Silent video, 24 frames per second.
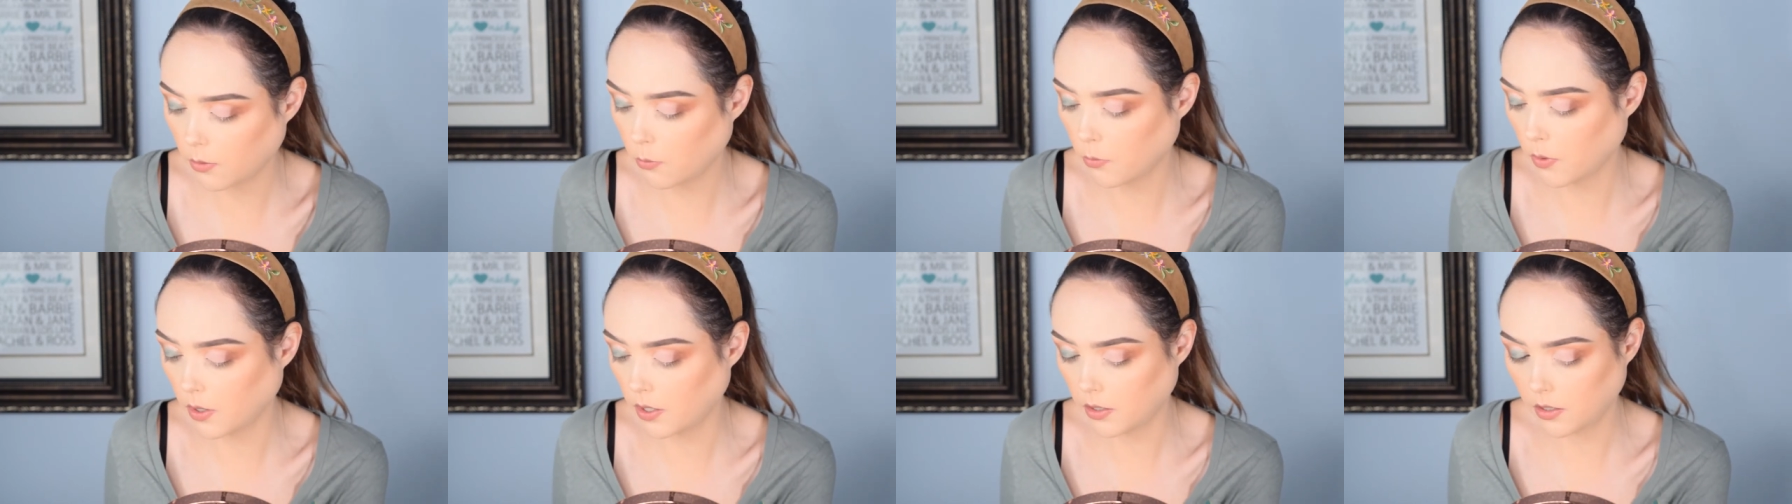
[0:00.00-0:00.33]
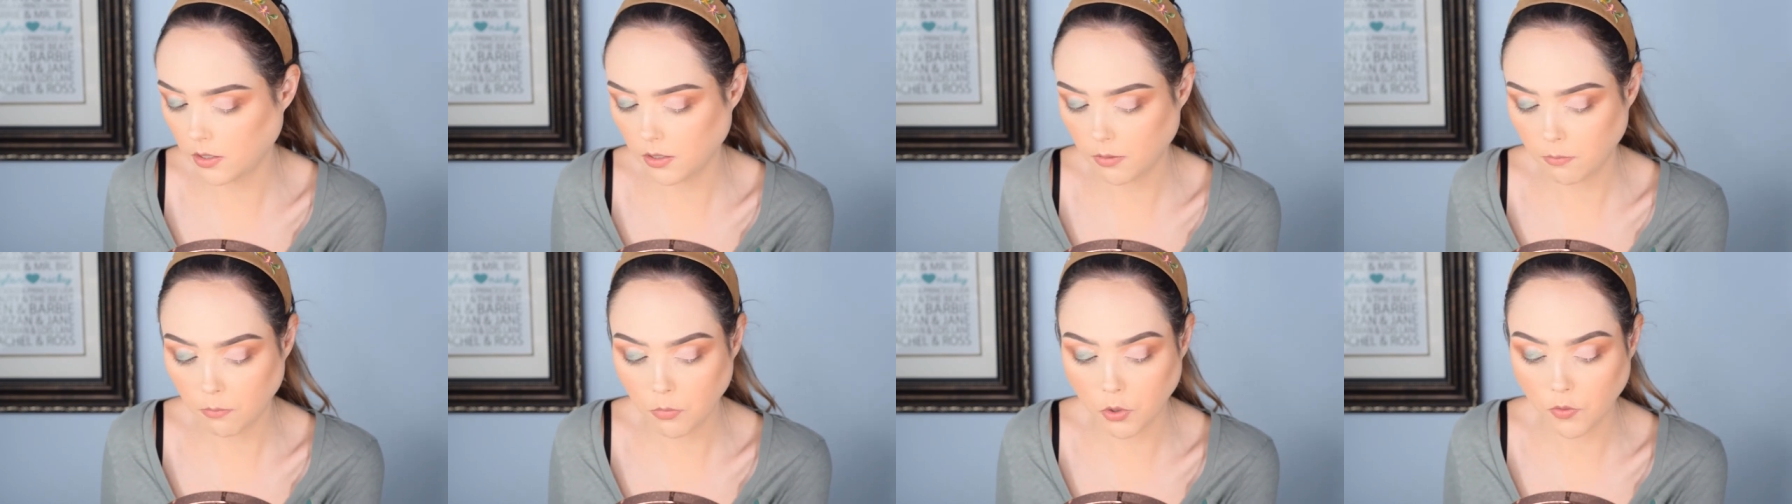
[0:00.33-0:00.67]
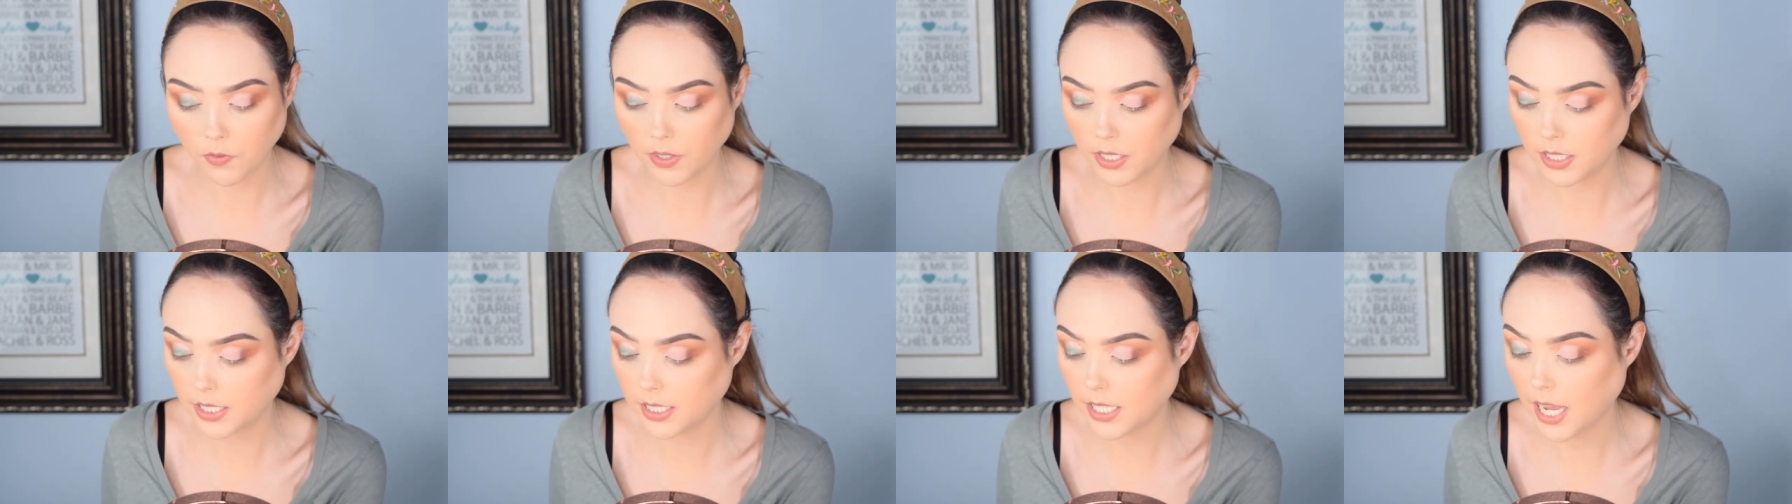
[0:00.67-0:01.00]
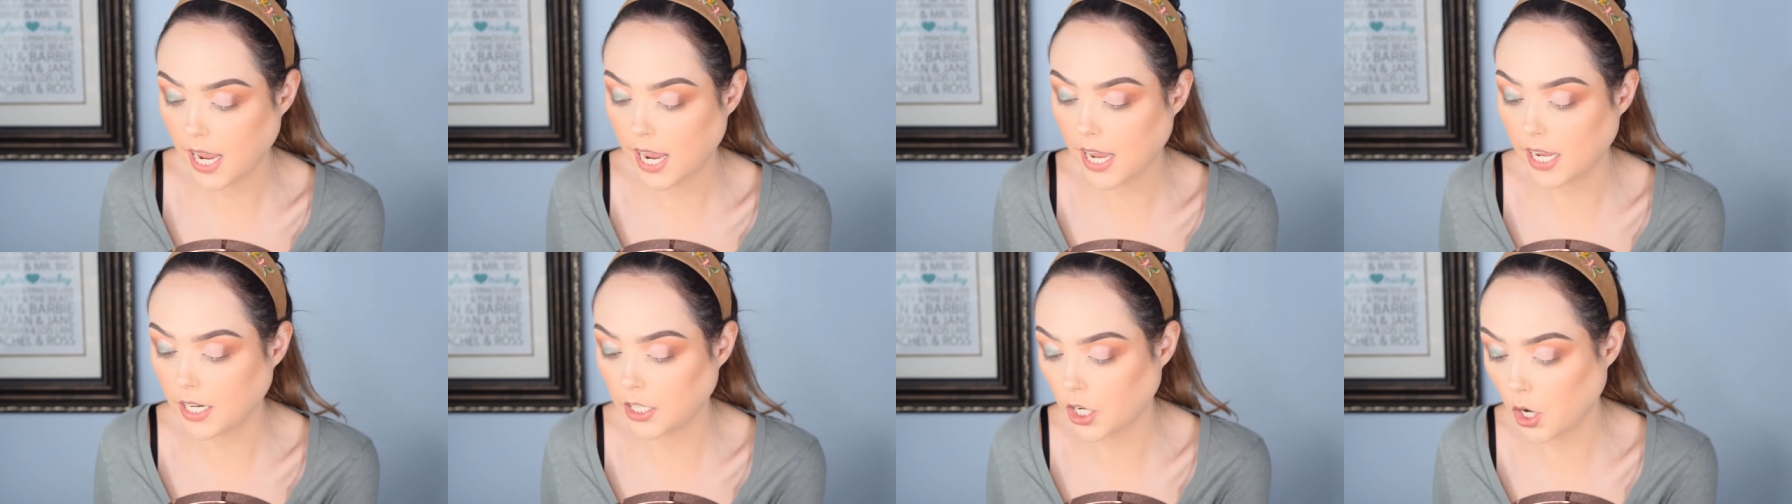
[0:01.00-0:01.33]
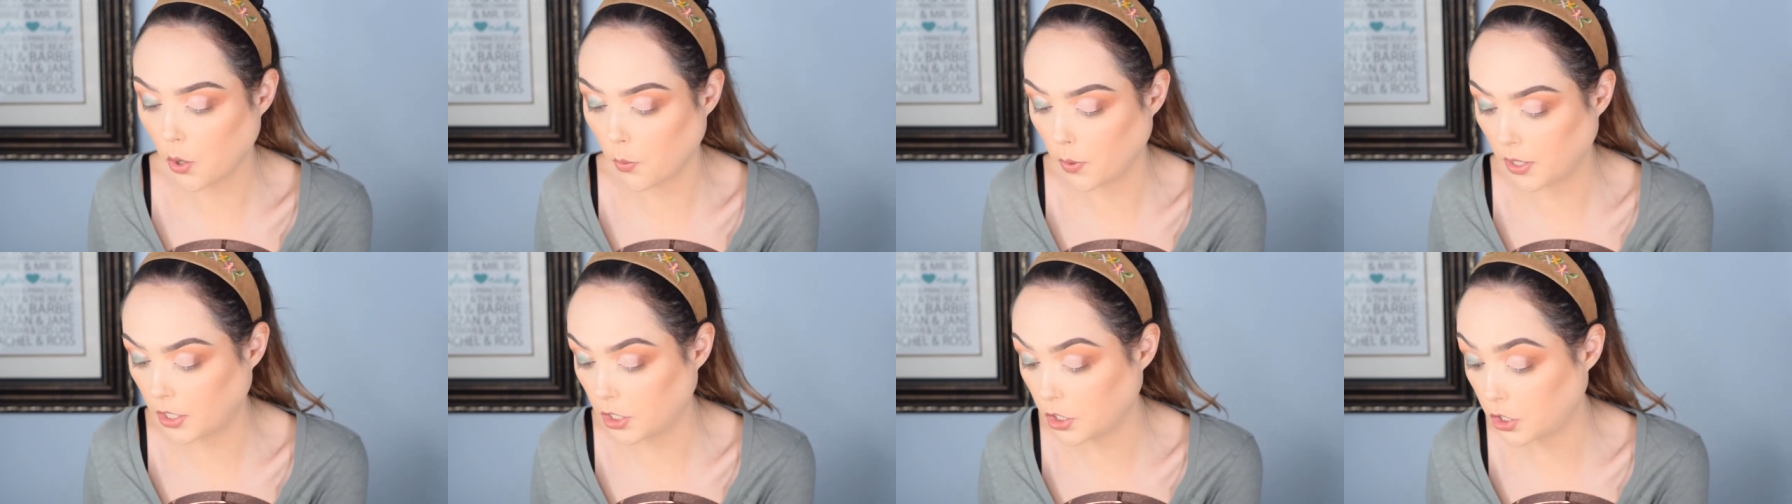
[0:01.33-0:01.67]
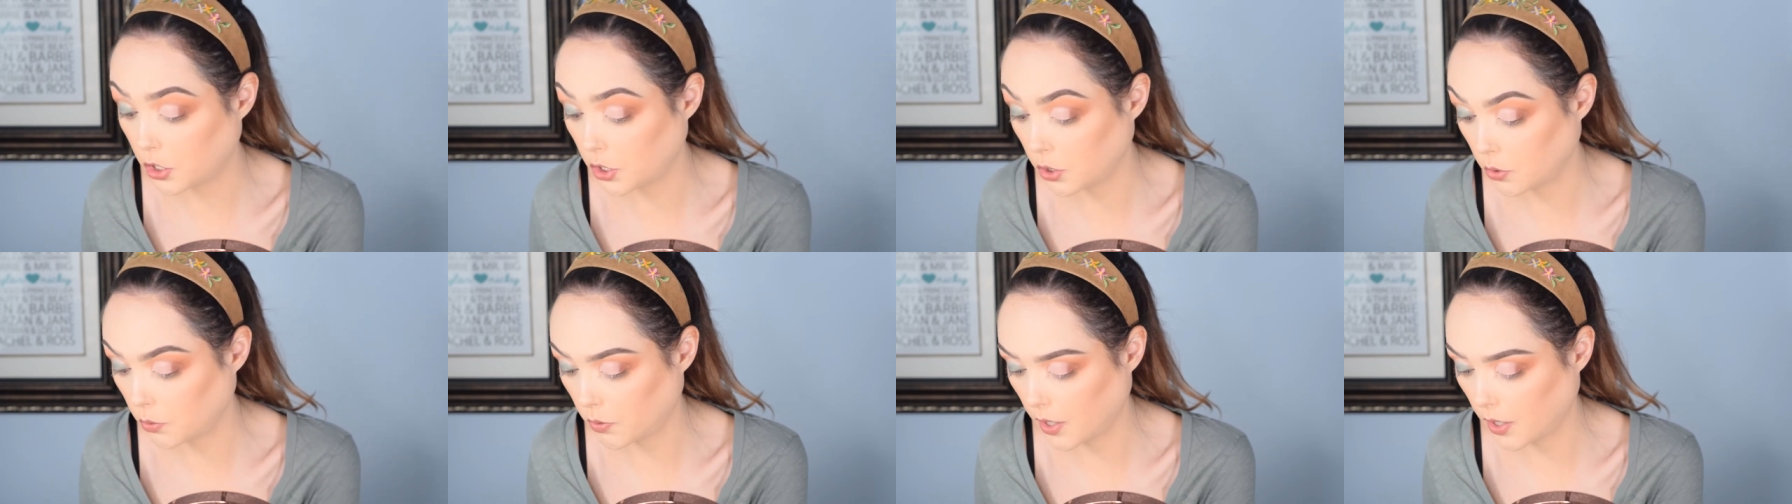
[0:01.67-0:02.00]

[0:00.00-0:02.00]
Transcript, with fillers: when movies can go and do